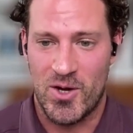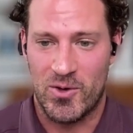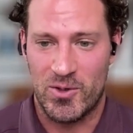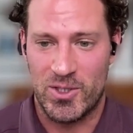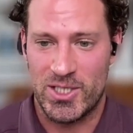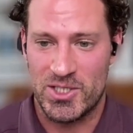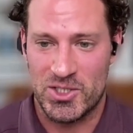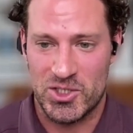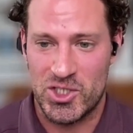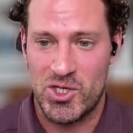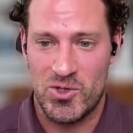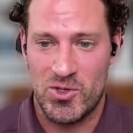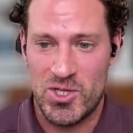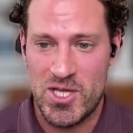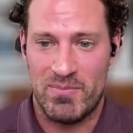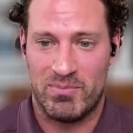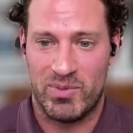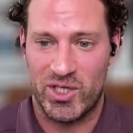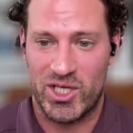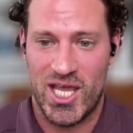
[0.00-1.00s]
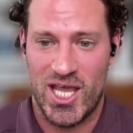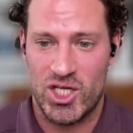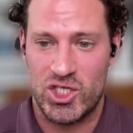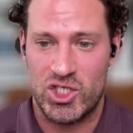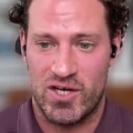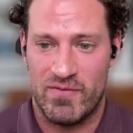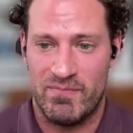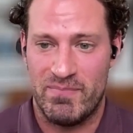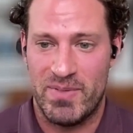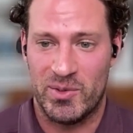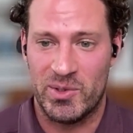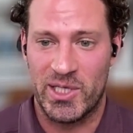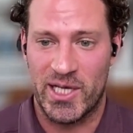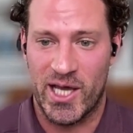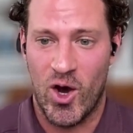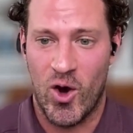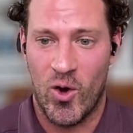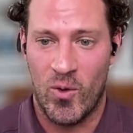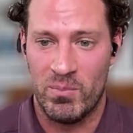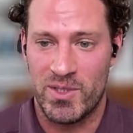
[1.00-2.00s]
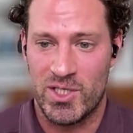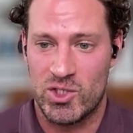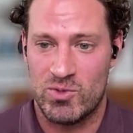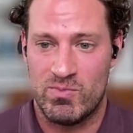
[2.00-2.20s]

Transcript: consider the implication of building a home because